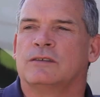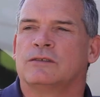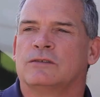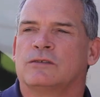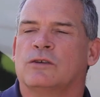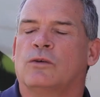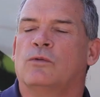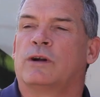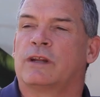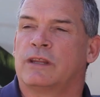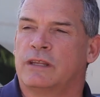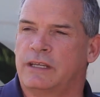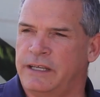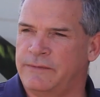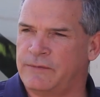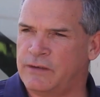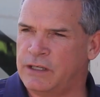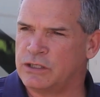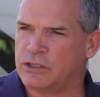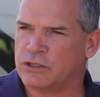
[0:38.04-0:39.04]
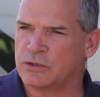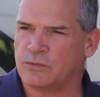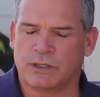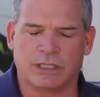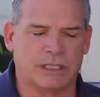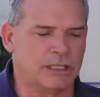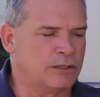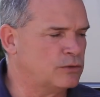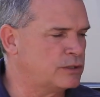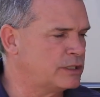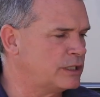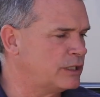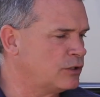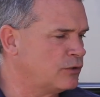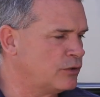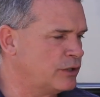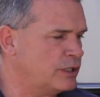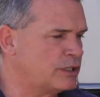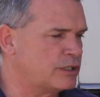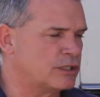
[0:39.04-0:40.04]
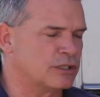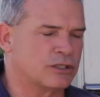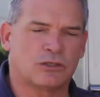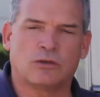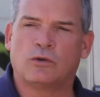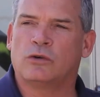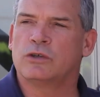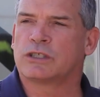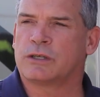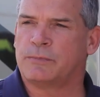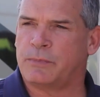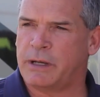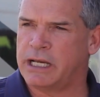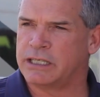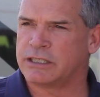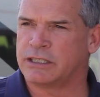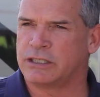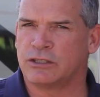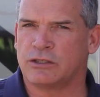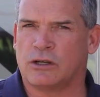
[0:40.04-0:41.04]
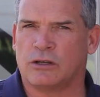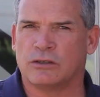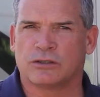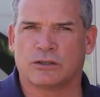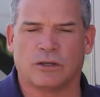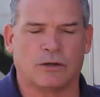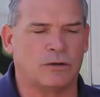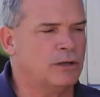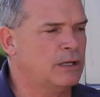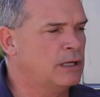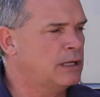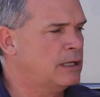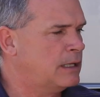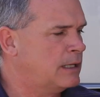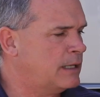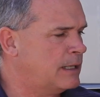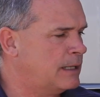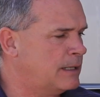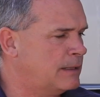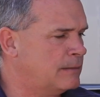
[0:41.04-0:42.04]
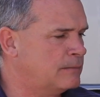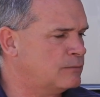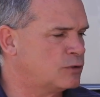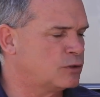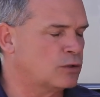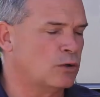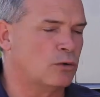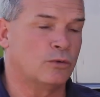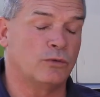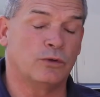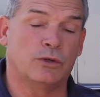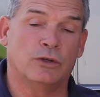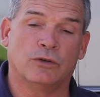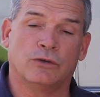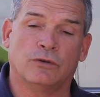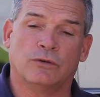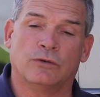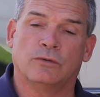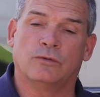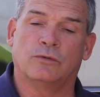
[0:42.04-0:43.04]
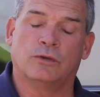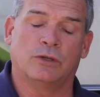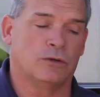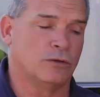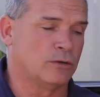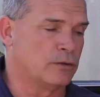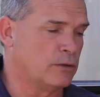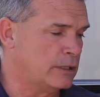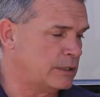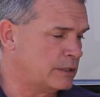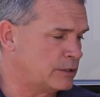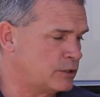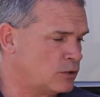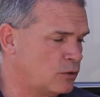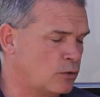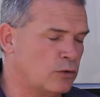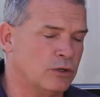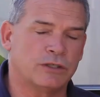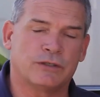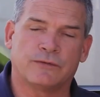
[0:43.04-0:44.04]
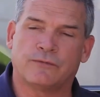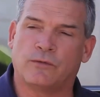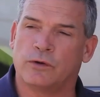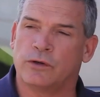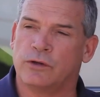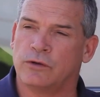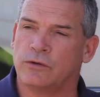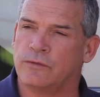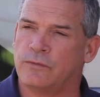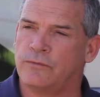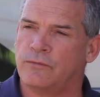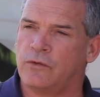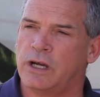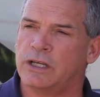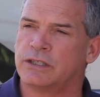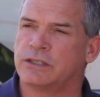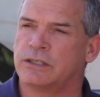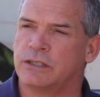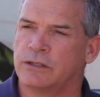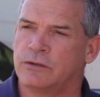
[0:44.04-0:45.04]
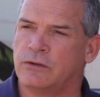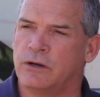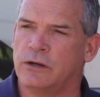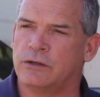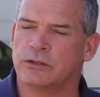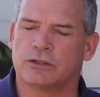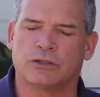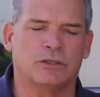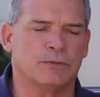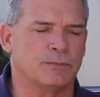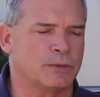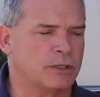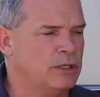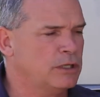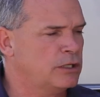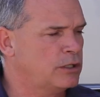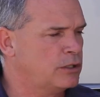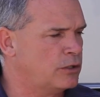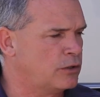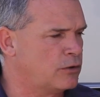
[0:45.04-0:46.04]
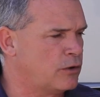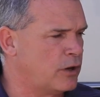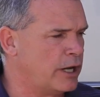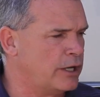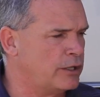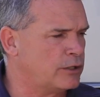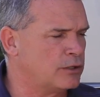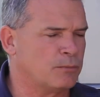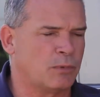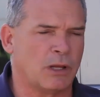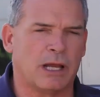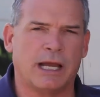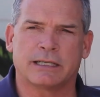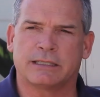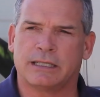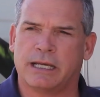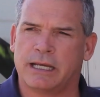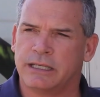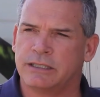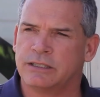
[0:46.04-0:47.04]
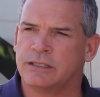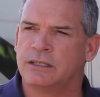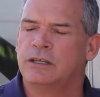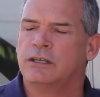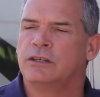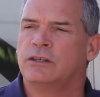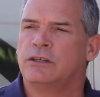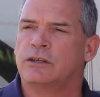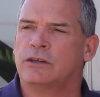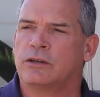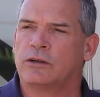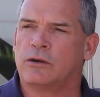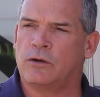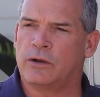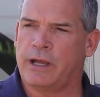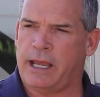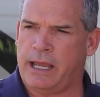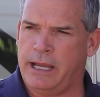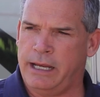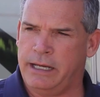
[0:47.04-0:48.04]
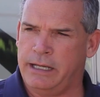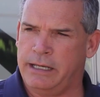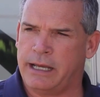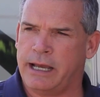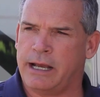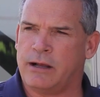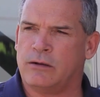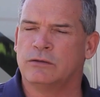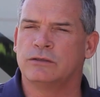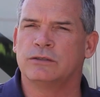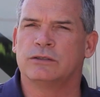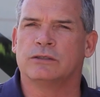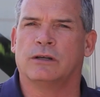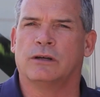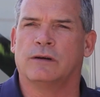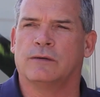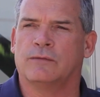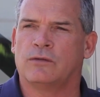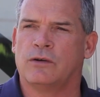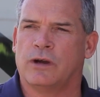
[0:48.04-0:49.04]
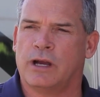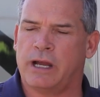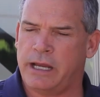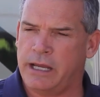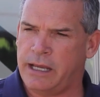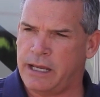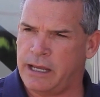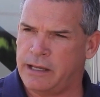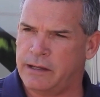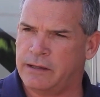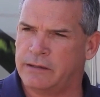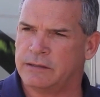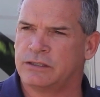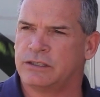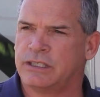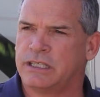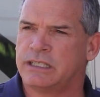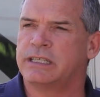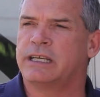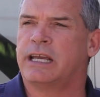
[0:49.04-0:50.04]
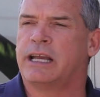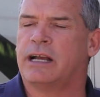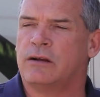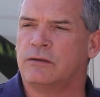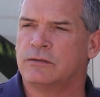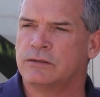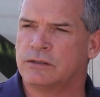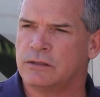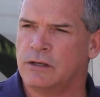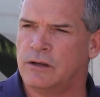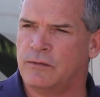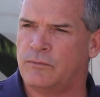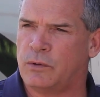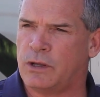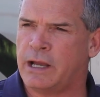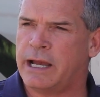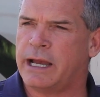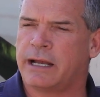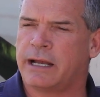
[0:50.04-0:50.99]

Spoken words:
So one of the neat features we did was increase the storage capacities also. So your storage for your your gray and your black tanks, you're going to go to 80 gallons of gray and 60 gallons of black.